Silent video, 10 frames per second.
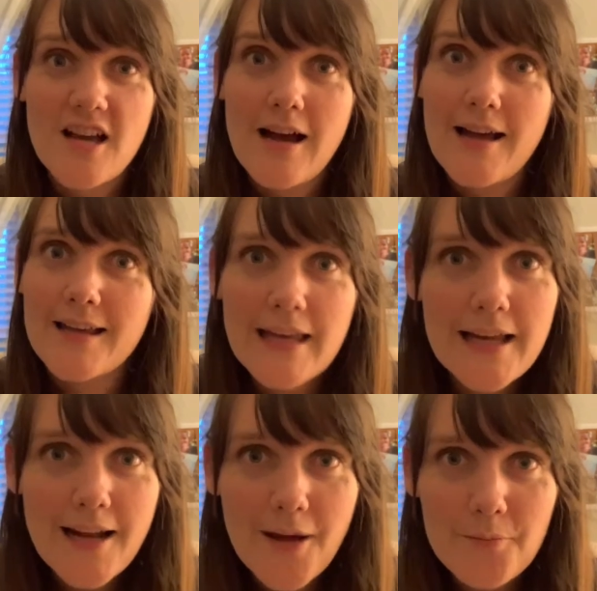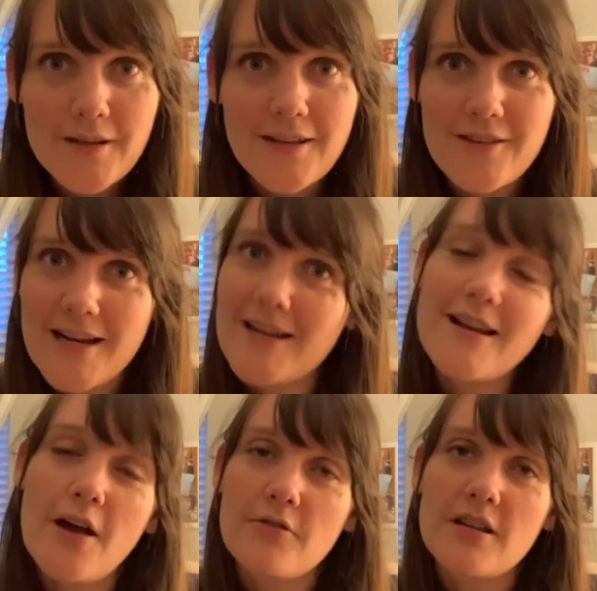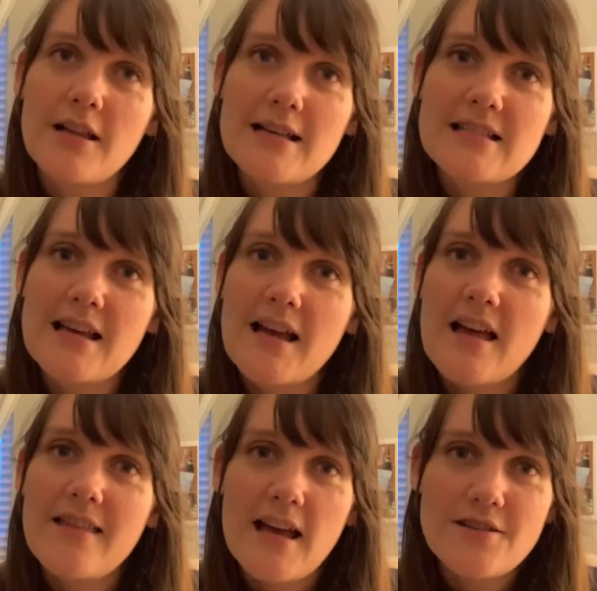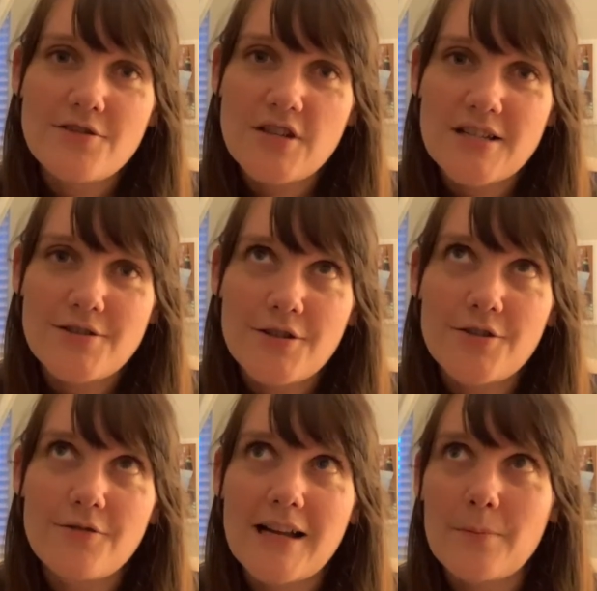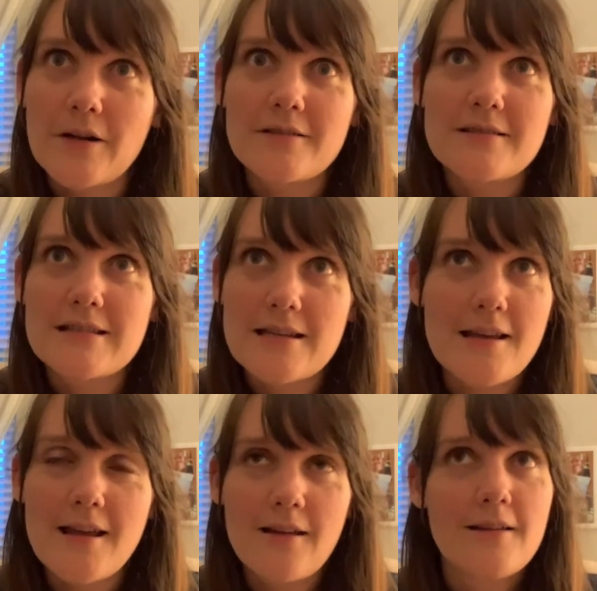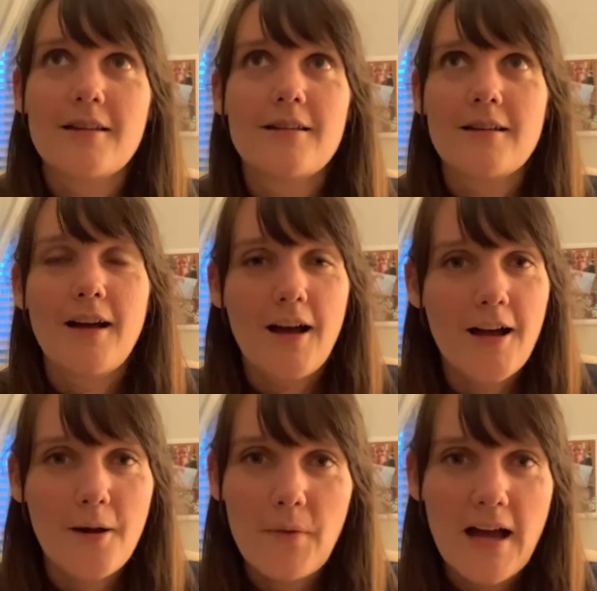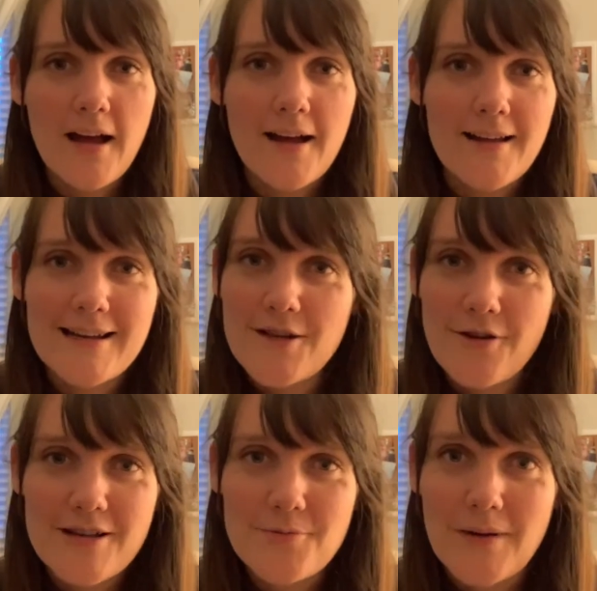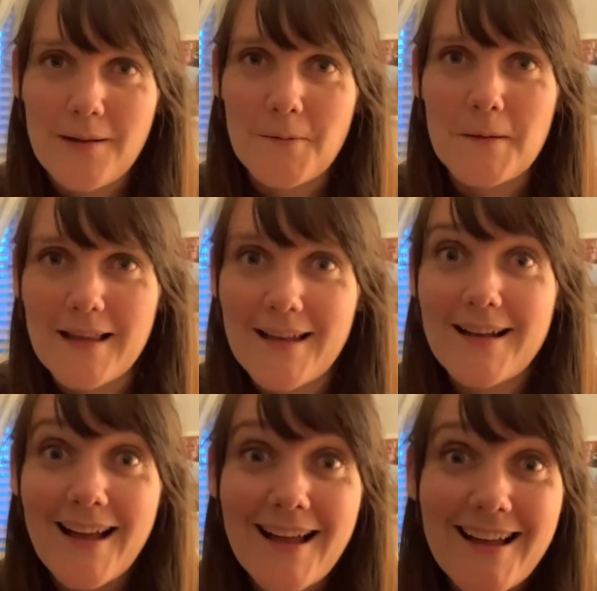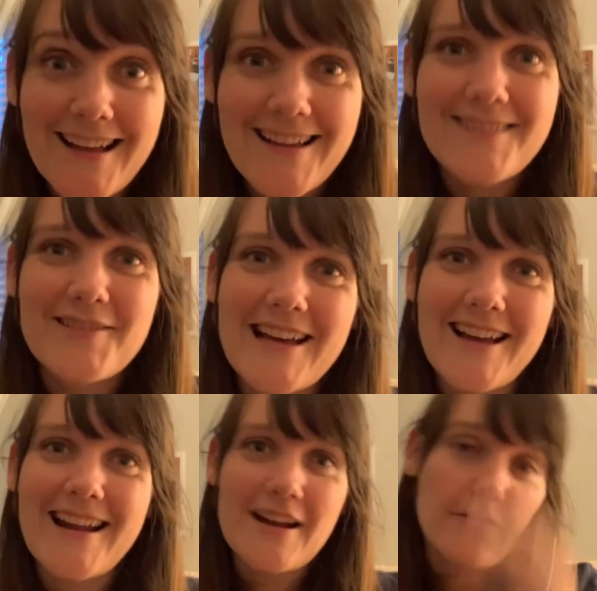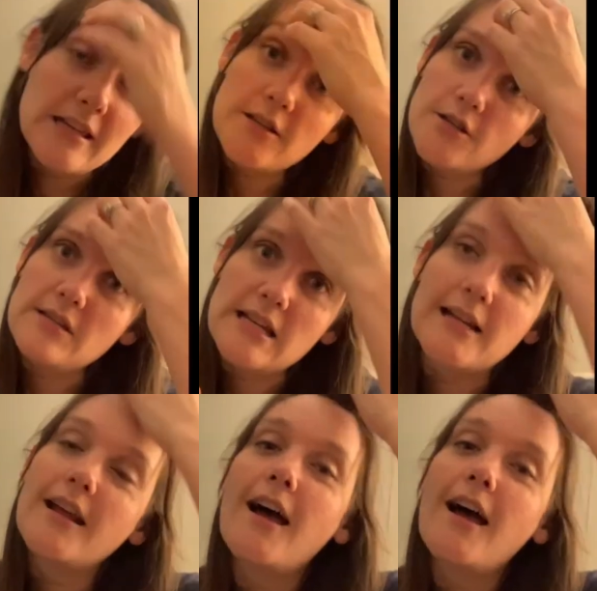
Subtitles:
I cannot believe that I did not realize that exercise 2 had a part D. And you guys are probably like, aha, we got out of it. You didn't.